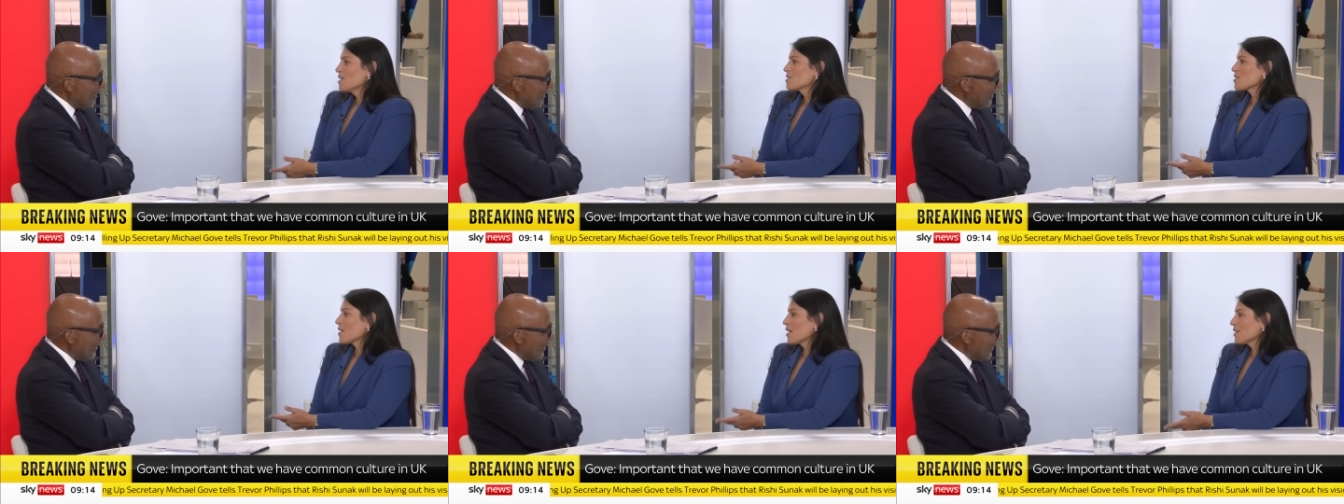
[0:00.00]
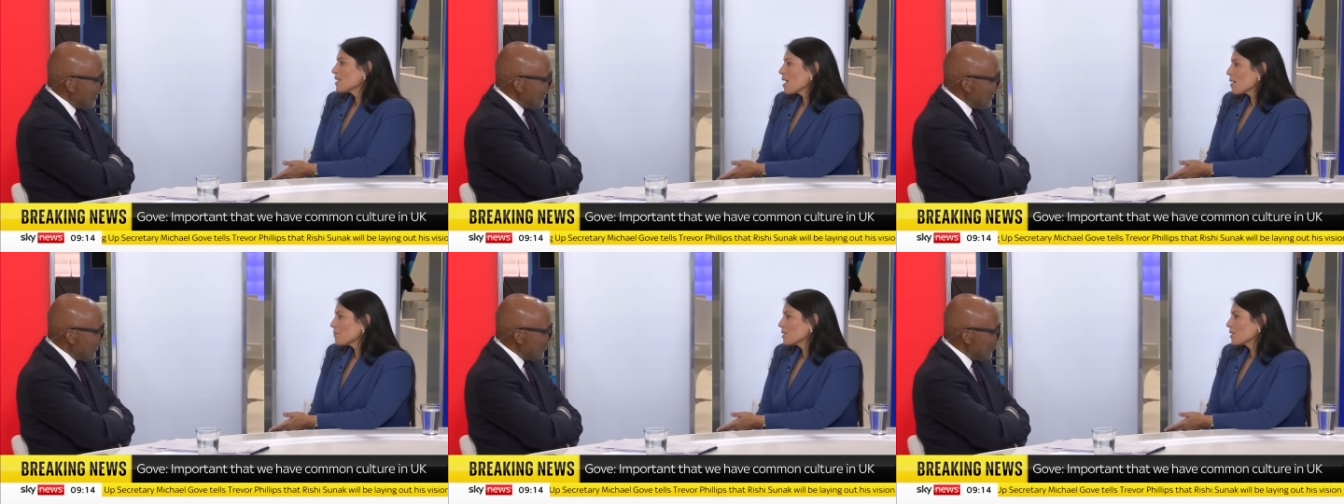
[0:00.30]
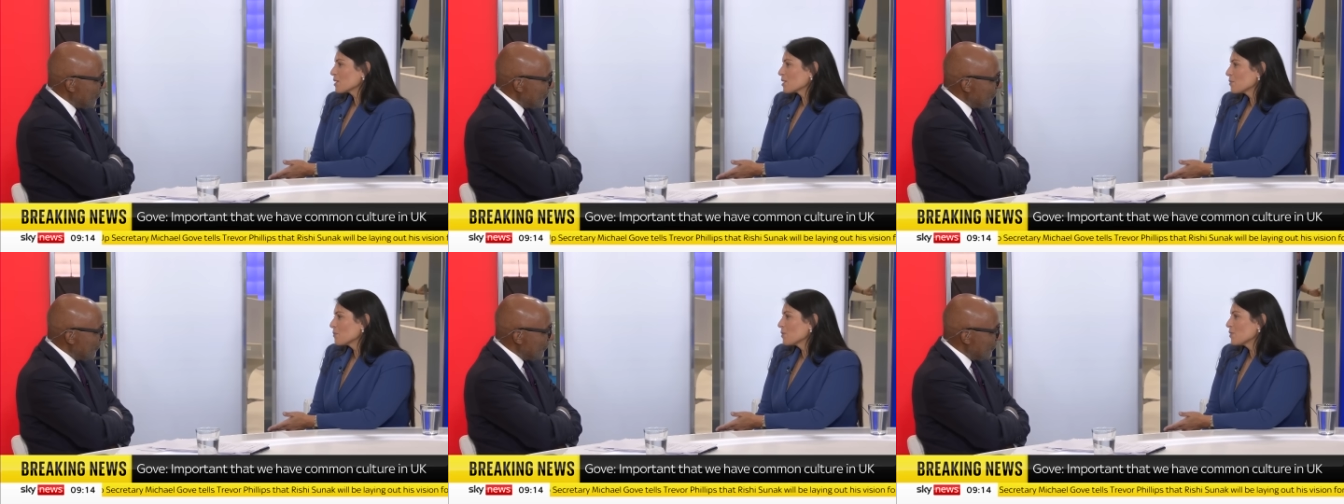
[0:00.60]

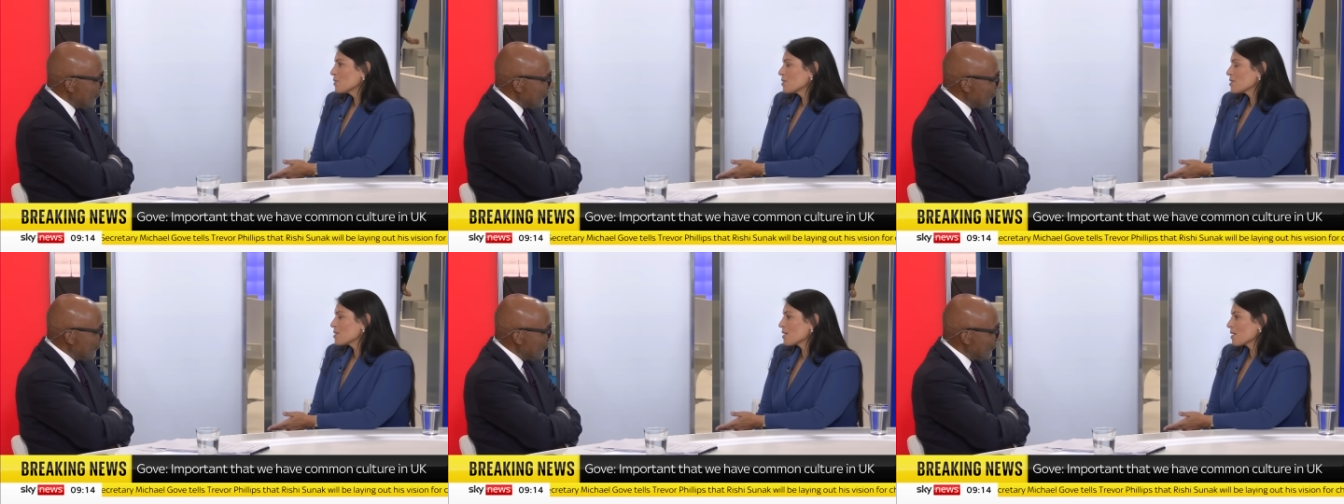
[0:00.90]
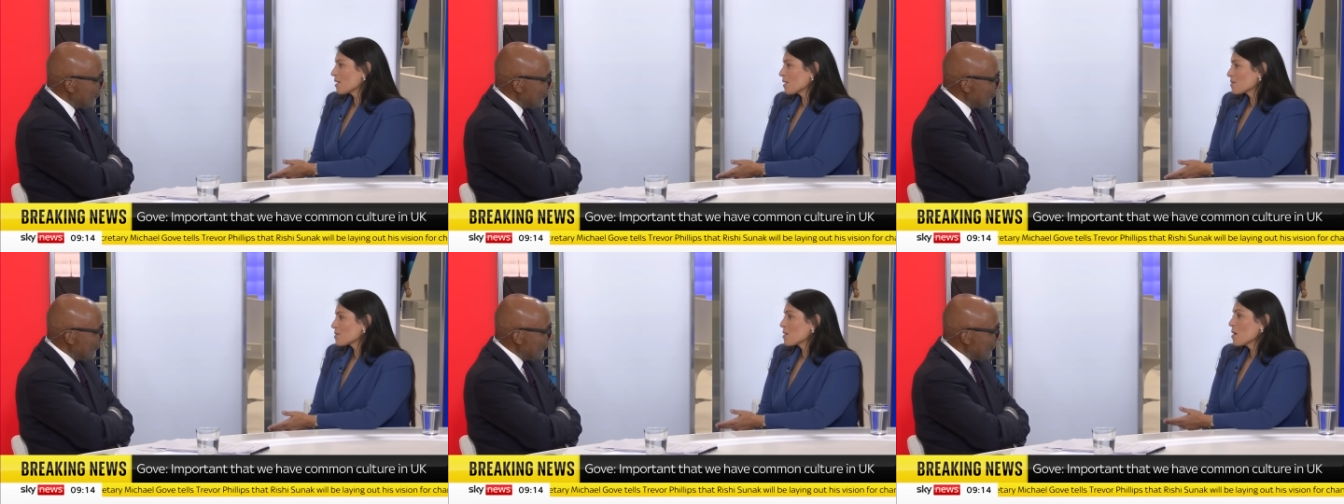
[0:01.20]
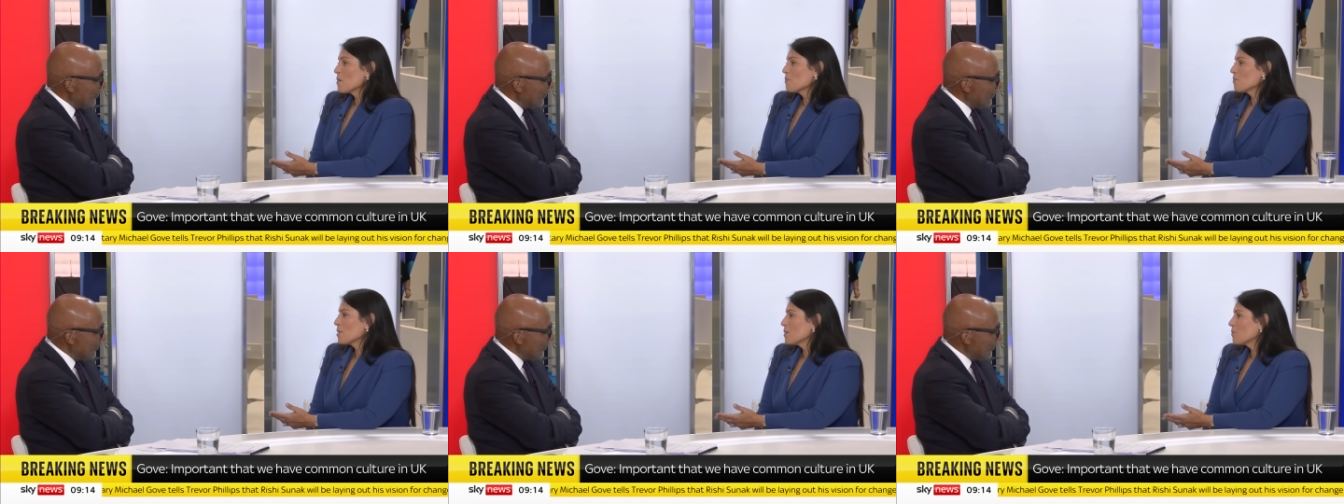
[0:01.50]
dynamic communities,
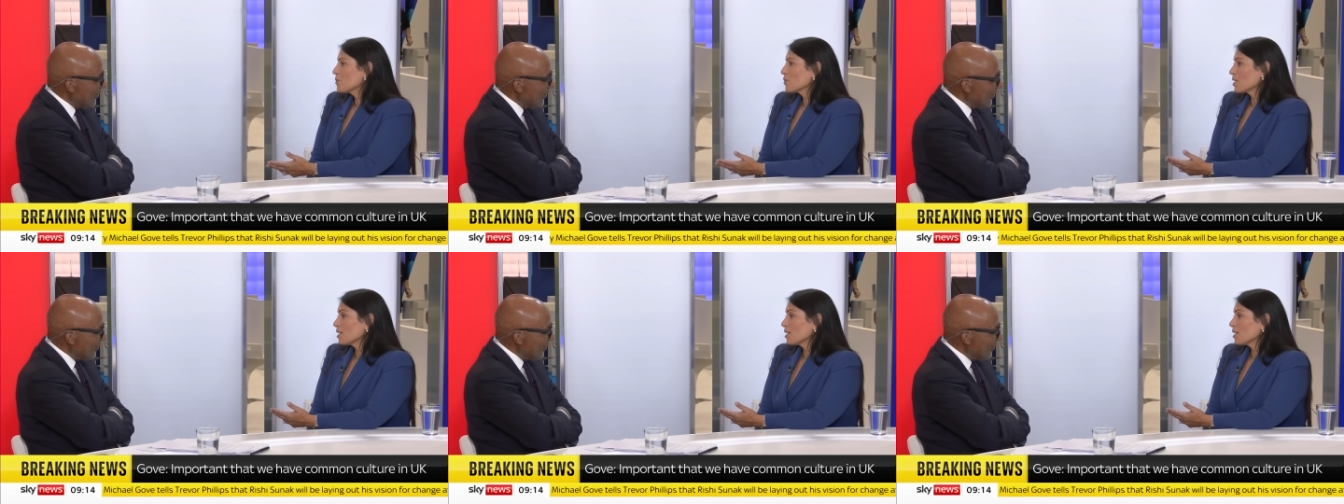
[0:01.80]
people